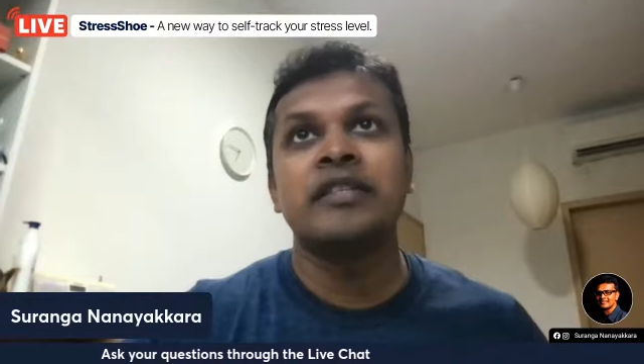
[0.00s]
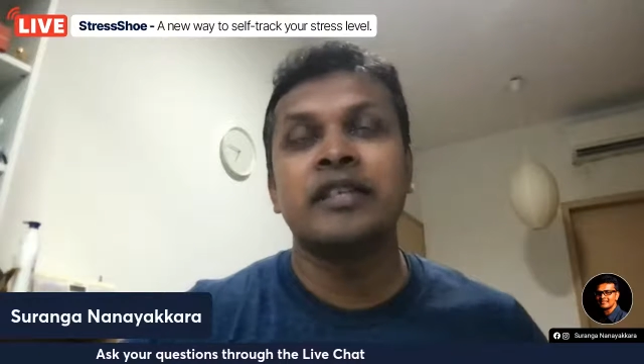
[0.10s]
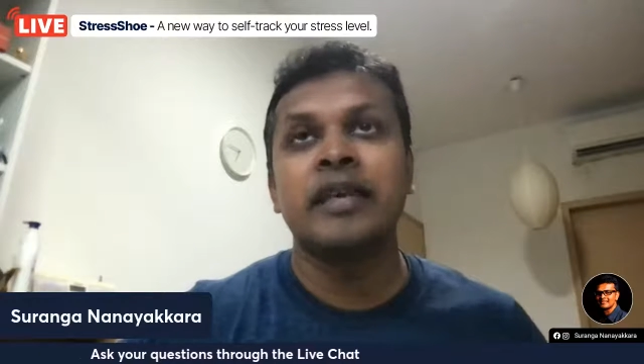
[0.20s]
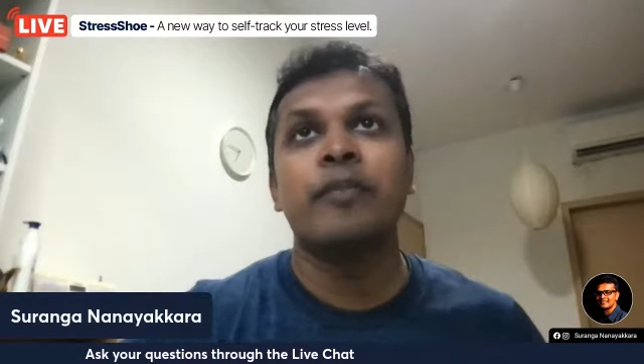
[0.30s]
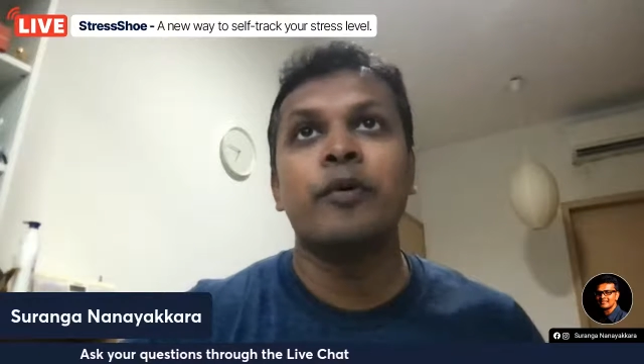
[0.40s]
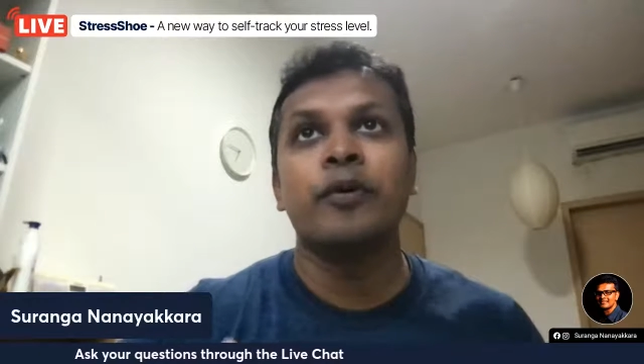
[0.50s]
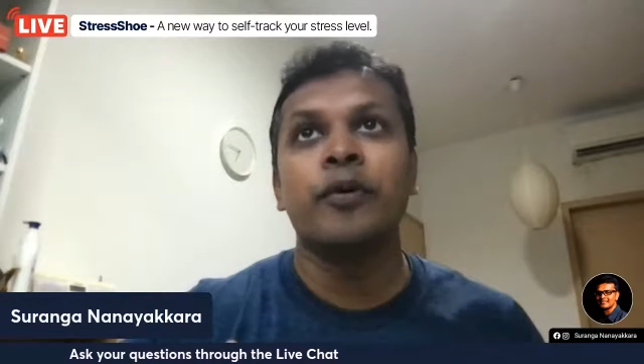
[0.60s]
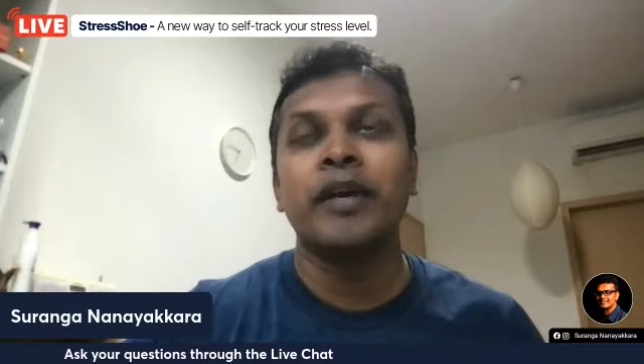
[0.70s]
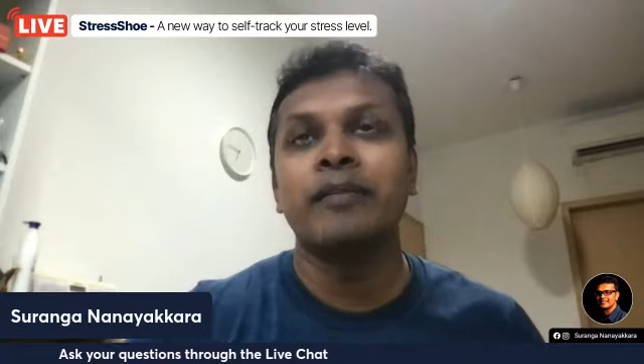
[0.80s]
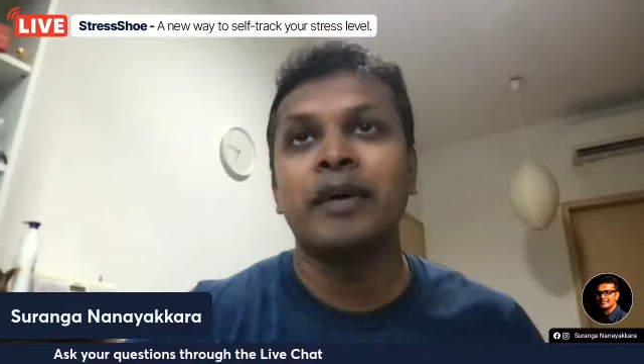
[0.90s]
just keep on
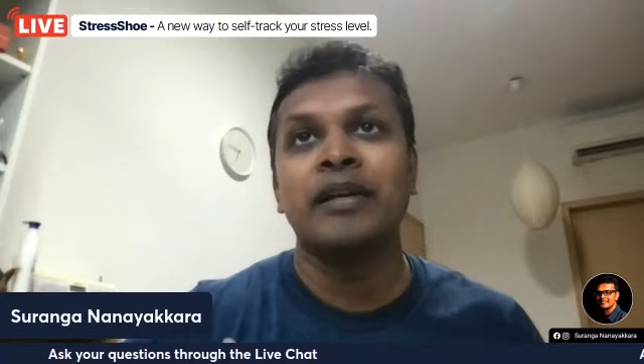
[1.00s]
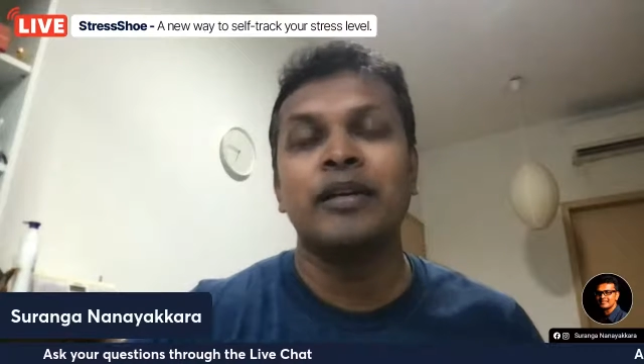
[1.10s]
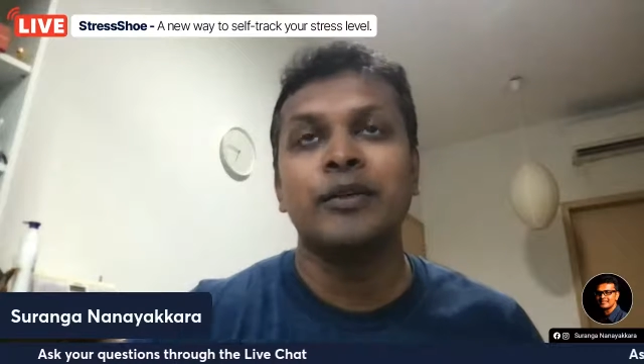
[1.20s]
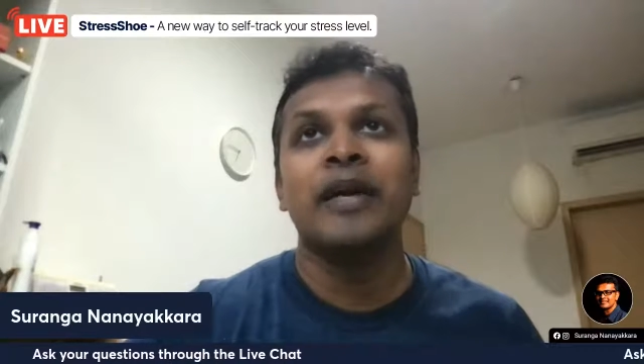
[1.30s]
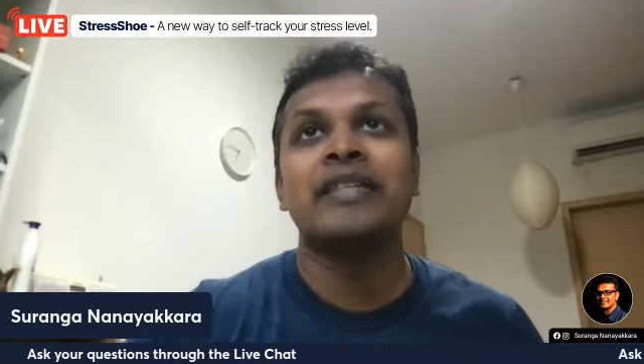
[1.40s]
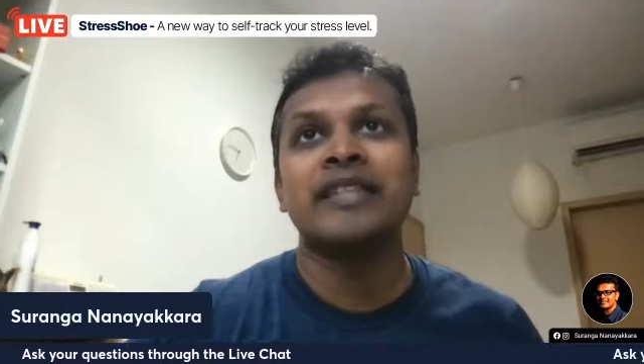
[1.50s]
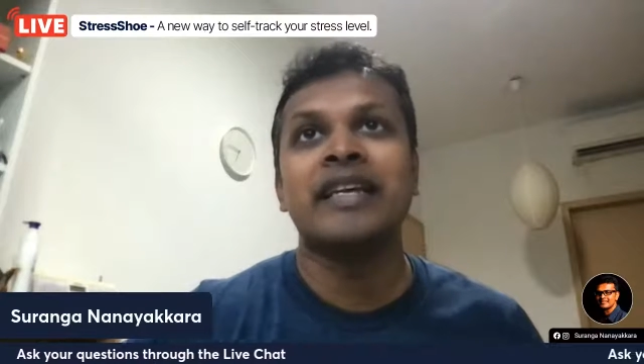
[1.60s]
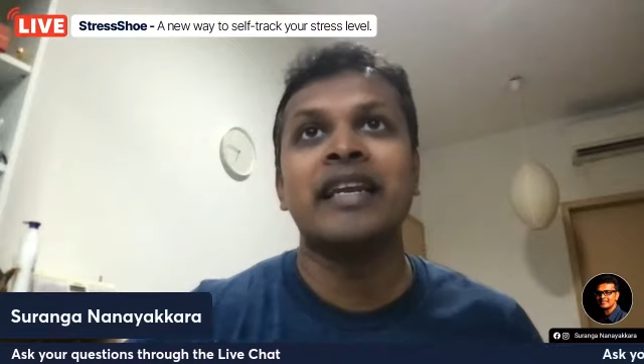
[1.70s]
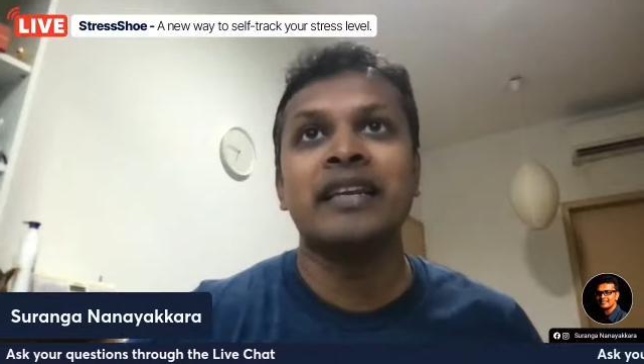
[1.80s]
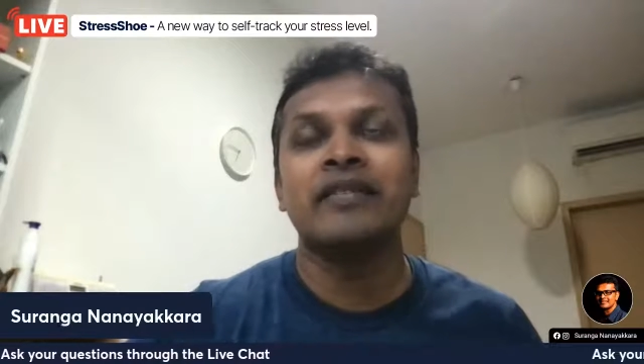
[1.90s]
going, but you can
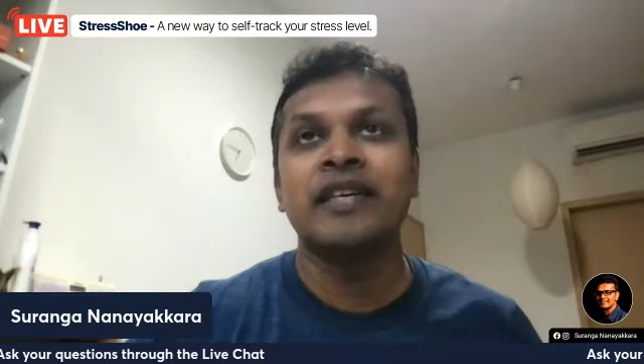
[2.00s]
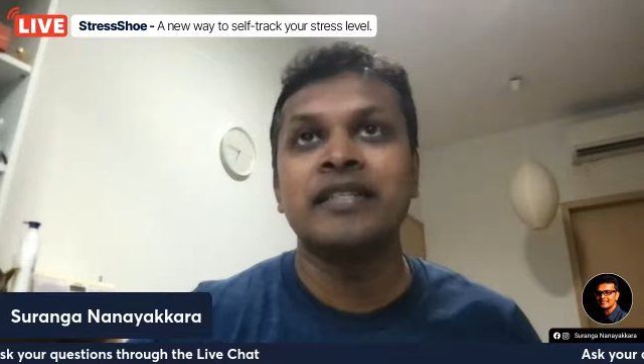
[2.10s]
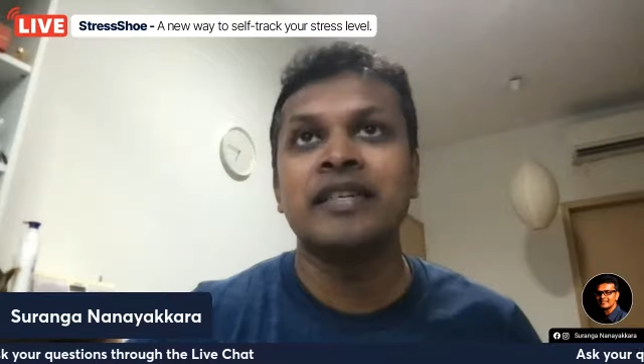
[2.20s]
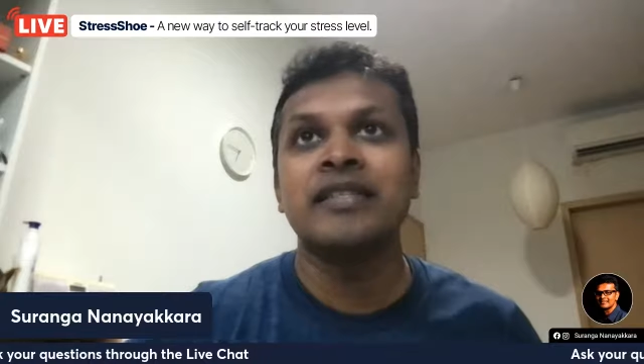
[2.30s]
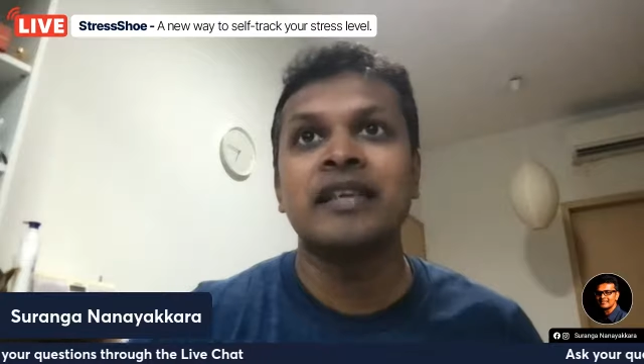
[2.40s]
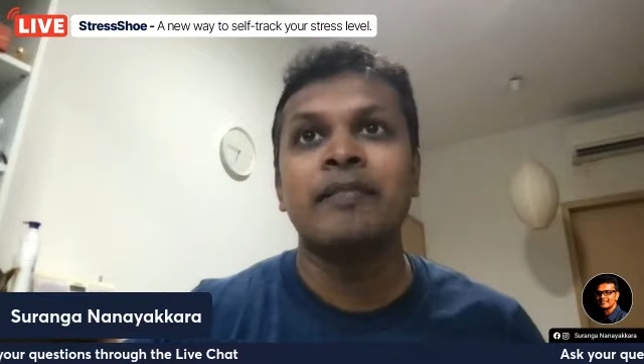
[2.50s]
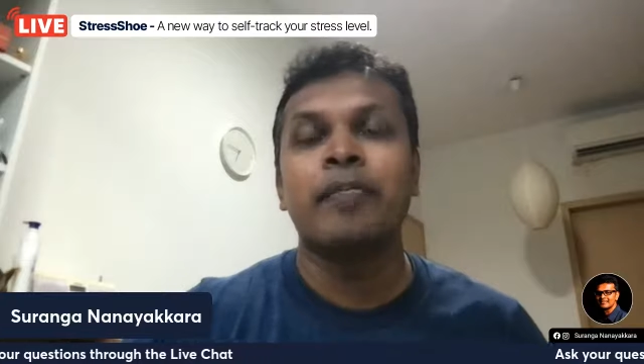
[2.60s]
set interventions.